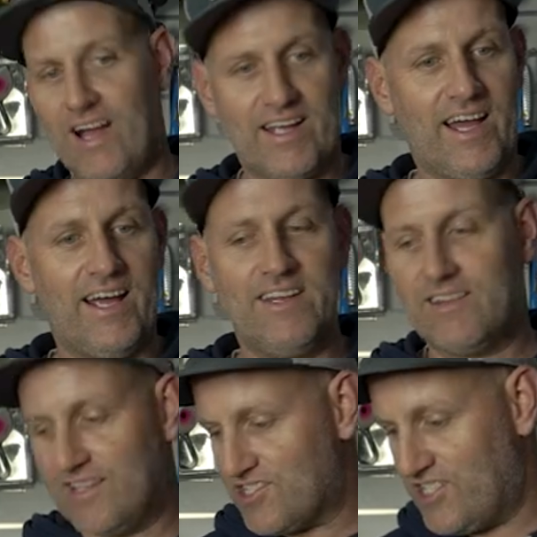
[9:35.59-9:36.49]

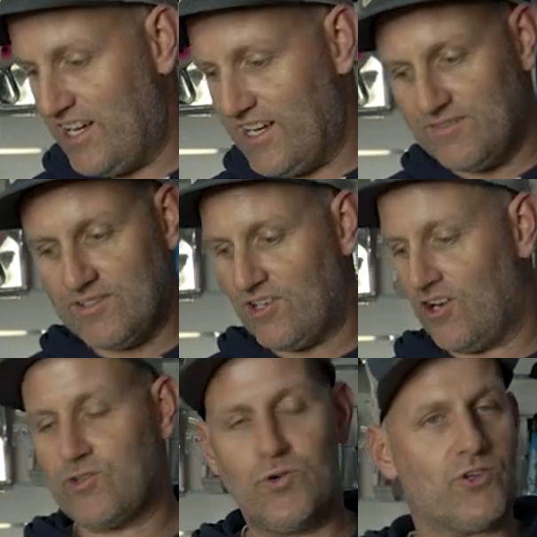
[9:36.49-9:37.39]
again, this year,
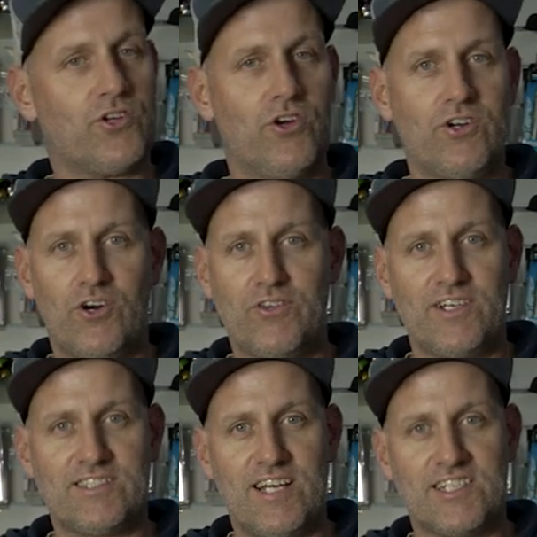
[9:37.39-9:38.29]
I caught a tuna on
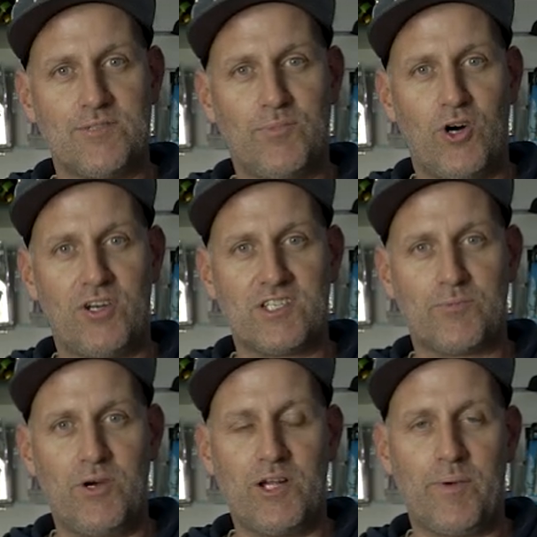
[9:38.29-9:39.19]
the Assassin behind the
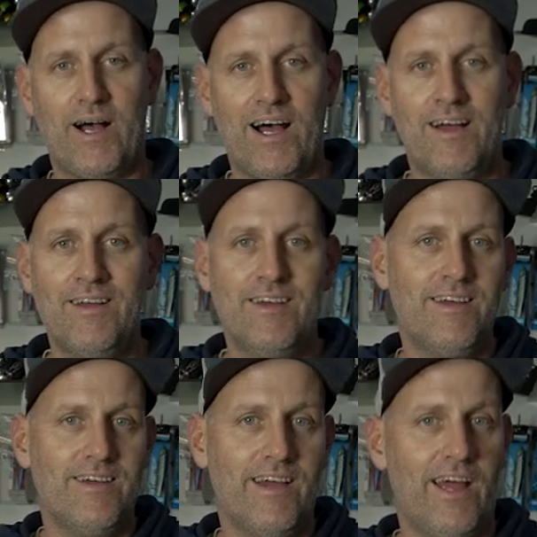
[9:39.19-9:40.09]
spreader bar,
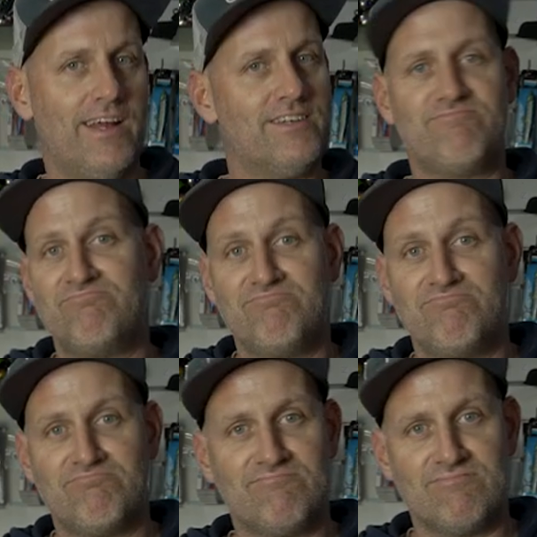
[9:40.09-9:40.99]
and
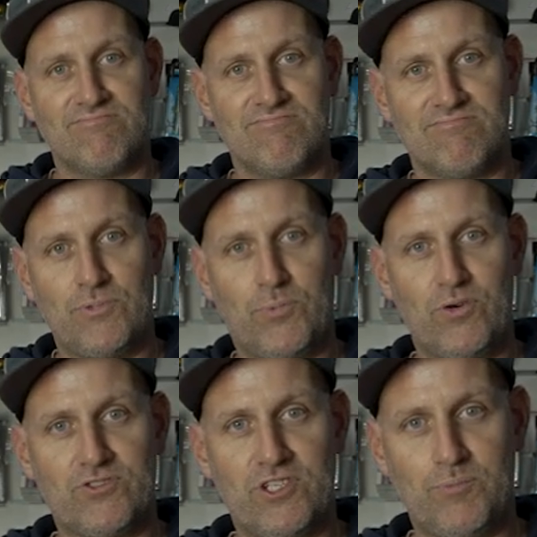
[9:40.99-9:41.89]
the
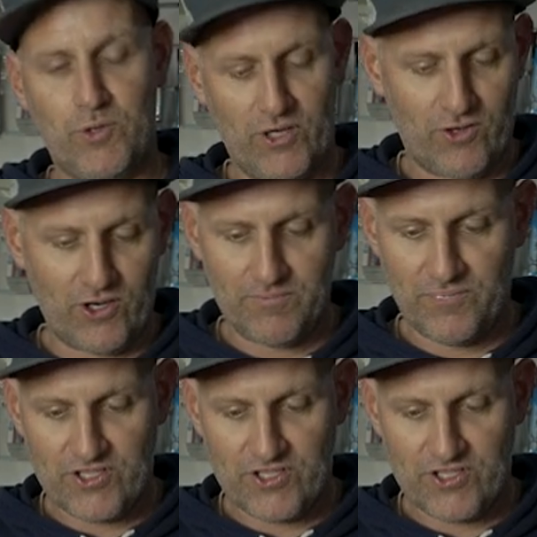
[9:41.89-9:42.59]
proof's in the pudding, right?